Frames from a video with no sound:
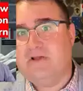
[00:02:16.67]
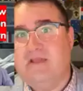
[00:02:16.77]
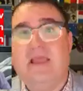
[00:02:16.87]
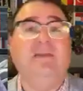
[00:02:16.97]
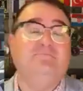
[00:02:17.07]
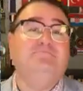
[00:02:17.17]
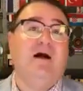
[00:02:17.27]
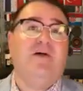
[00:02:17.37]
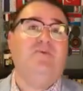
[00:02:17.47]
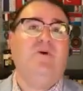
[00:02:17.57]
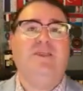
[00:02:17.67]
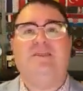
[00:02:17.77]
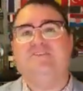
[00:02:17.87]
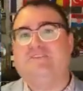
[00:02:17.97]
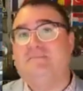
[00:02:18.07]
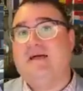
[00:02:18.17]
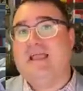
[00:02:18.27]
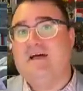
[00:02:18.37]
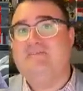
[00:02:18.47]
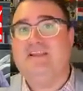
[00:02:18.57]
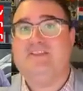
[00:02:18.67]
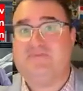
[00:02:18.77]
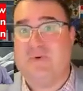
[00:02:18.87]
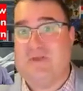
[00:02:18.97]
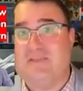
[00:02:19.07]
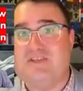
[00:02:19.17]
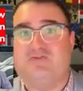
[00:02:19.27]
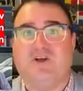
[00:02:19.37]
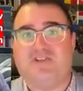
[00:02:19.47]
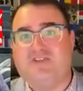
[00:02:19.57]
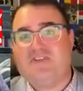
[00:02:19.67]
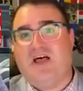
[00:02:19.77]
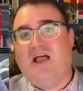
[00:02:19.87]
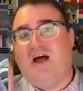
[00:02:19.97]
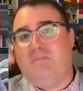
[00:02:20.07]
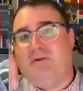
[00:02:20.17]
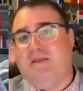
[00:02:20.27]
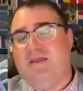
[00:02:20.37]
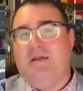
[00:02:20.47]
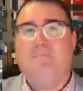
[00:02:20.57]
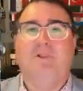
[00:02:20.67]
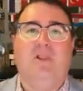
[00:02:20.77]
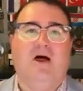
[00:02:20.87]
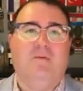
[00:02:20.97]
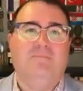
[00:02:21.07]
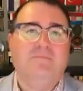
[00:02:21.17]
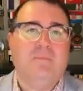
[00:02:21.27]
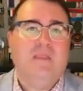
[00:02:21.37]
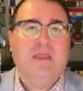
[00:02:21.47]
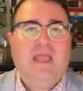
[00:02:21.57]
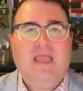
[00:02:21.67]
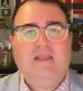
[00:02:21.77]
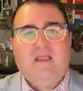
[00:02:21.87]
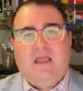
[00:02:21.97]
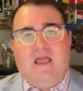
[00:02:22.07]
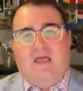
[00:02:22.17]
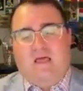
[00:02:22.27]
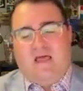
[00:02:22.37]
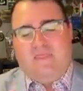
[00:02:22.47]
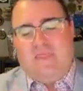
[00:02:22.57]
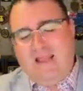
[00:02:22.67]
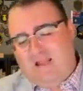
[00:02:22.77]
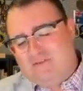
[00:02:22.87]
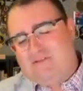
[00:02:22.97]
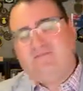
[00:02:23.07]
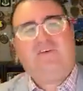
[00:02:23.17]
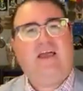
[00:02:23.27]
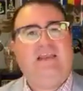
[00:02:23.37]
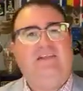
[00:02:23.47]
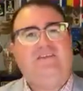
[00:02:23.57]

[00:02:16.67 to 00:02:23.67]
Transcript: And by the way, you can see my evidence for this Russian psyop below. And then I was invited to